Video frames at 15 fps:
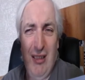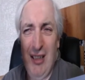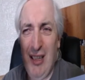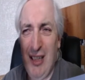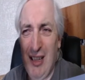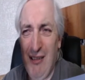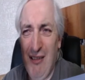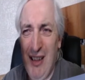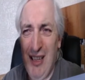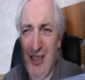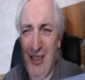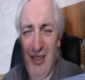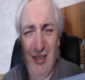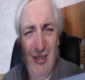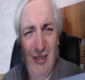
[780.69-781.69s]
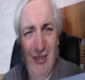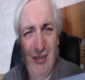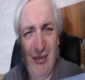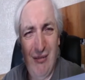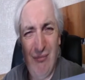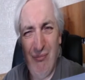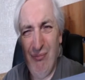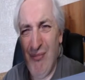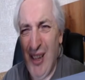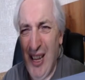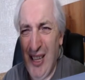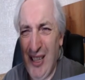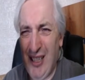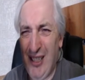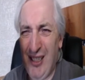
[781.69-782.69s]
there is,
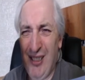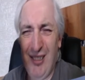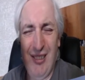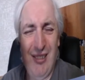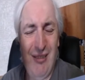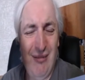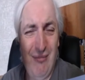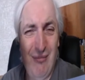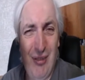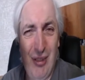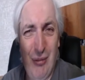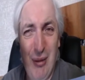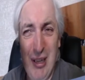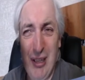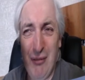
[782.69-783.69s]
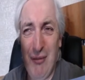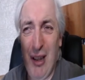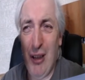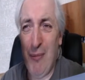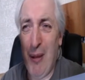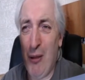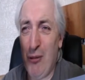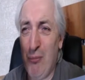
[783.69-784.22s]
it's swings and roundabouts.